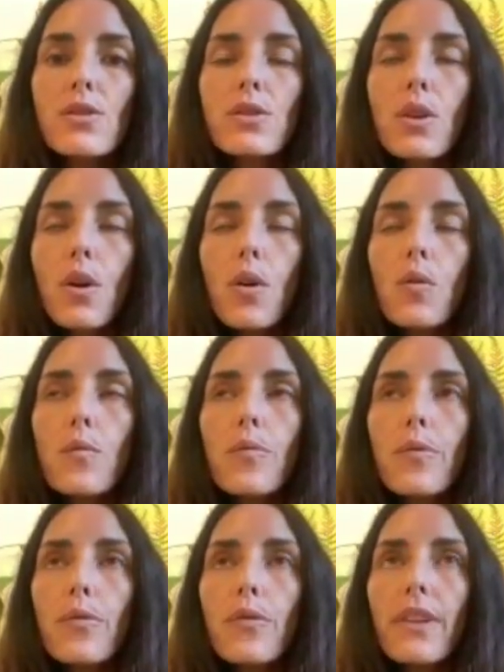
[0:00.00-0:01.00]
So,
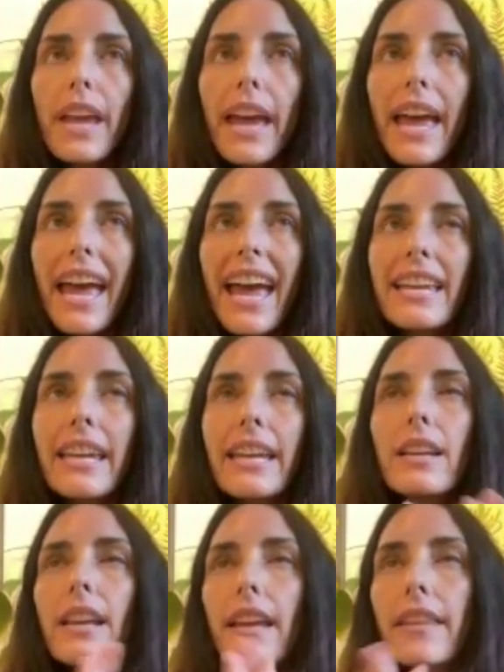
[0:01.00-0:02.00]
and
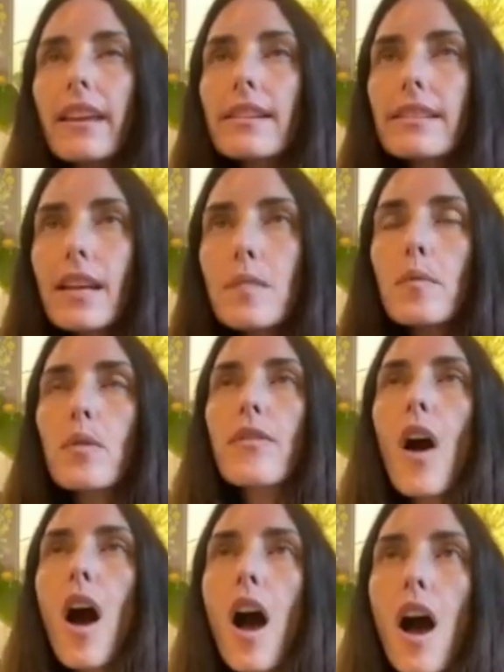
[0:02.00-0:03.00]
then an example of
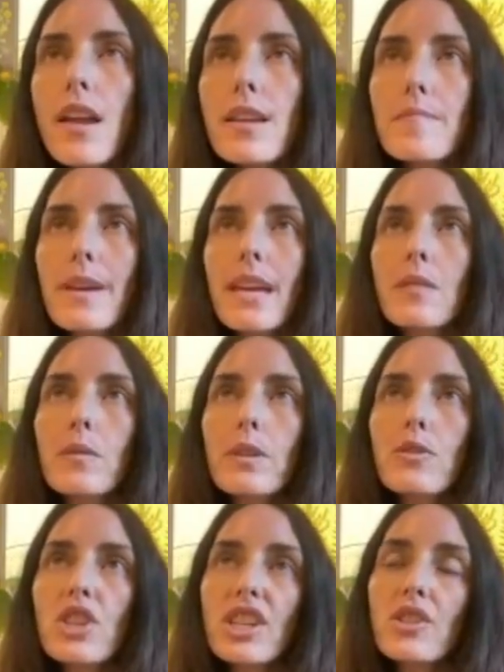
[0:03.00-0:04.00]
Hahnemann with
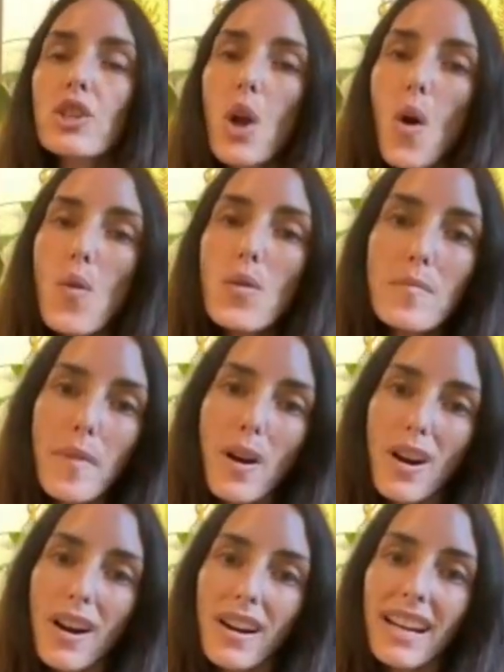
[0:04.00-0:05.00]
cinchona
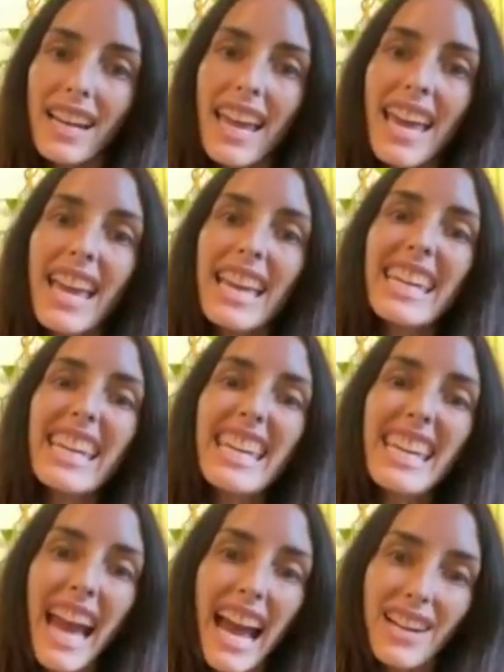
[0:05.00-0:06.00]
bark, he
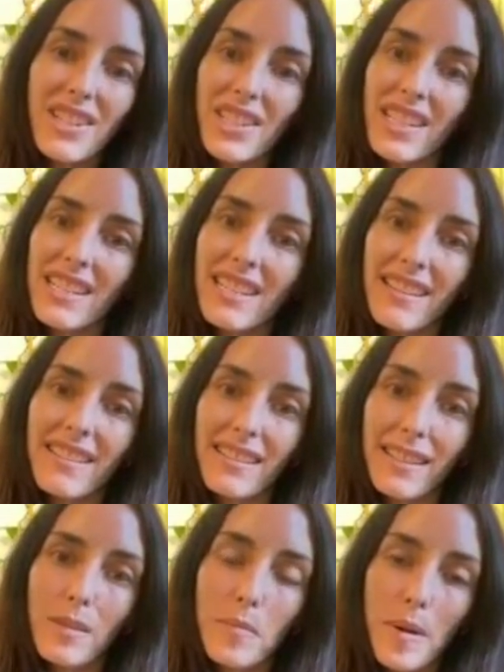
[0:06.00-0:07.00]
actually did these
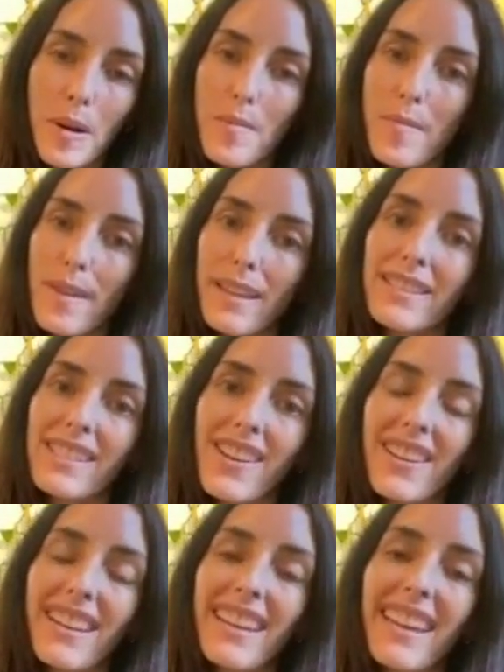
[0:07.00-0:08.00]
experiments
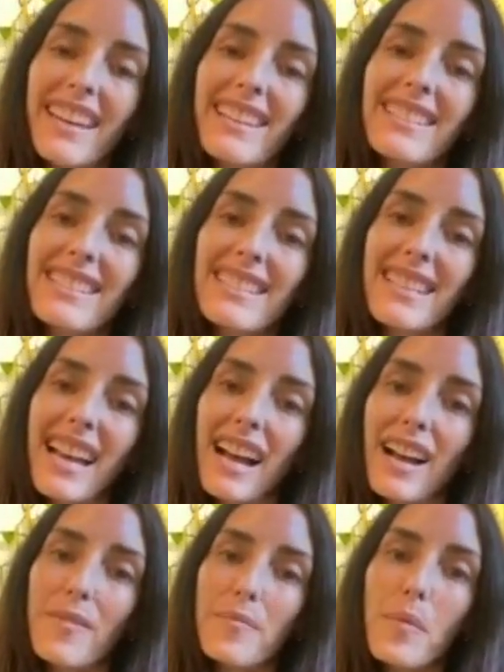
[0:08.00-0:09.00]
on his
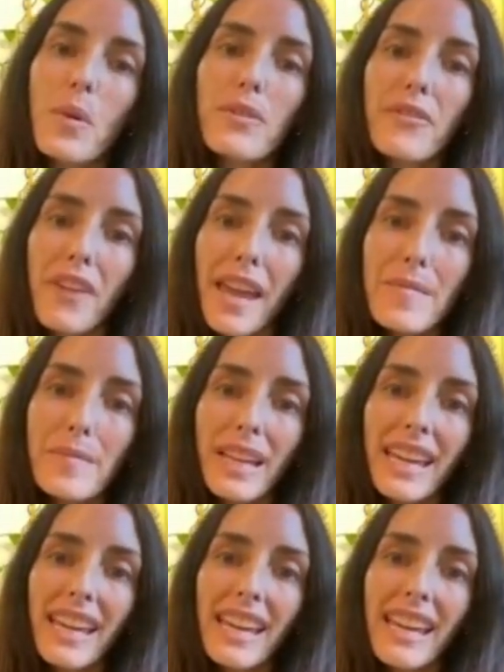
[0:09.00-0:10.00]
uh, poor
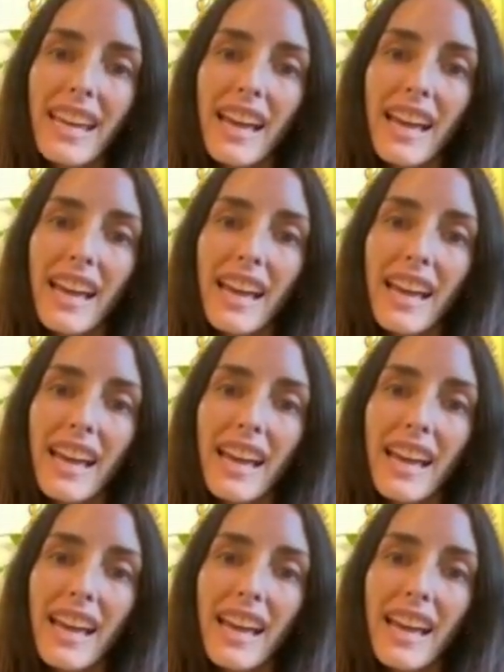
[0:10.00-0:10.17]
family